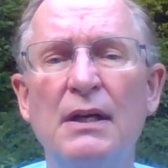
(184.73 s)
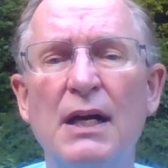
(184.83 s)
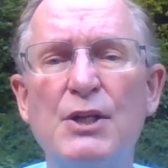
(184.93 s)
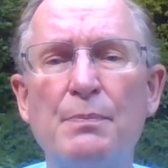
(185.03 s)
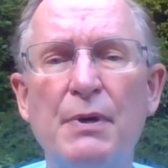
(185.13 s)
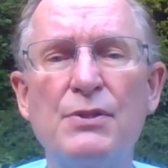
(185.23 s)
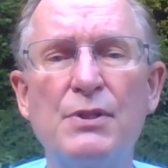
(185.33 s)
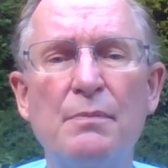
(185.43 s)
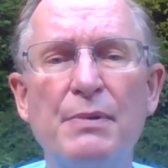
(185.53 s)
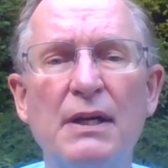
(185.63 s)
as opposed
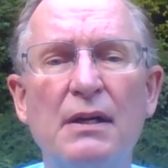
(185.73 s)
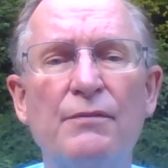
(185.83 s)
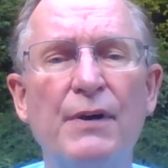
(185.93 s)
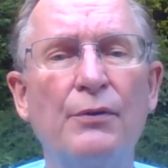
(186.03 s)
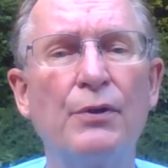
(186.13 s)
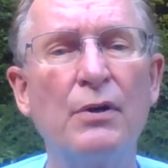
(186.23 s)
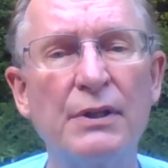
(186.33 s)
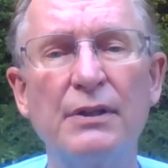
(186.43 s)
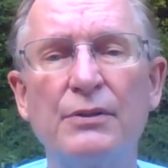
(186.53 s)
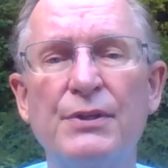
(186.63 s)
to being found not
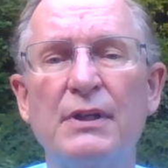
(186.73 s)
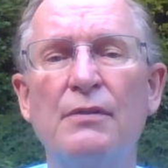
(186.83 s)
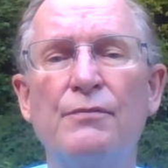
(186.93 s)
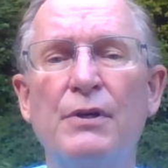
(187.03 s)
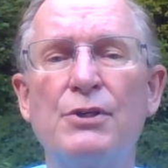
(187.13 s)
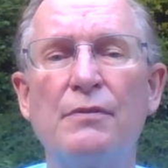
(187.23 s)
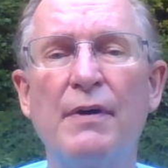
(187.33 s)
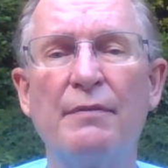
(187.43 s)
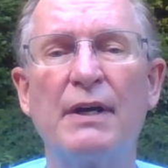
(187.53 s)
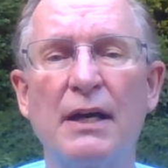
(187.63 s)
guilty in virtue of
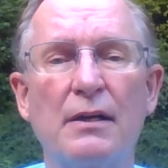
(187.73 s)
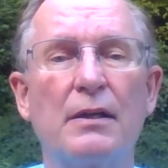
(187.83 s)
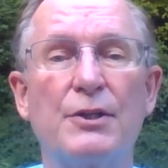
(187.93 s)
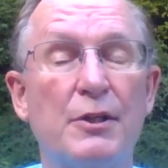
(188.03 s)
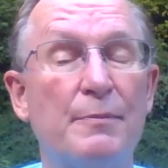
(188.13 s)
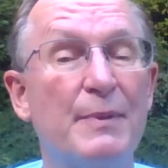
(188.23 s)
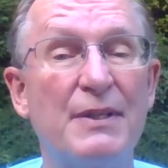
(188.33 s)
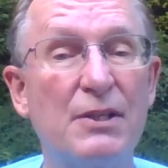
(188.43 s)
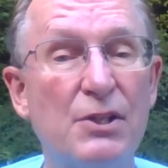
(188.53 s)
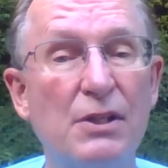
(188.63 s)
having had a legitimate
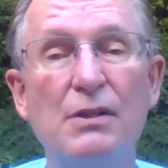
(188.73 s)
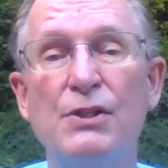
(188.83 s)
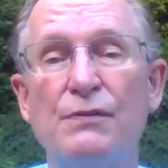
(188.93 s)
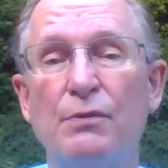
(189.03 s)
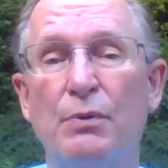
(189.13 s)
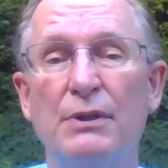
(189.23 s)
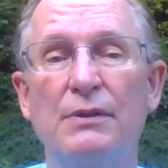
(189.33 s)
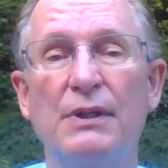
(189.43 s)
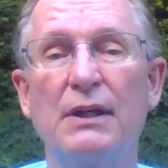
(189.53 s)
excuse for what you did.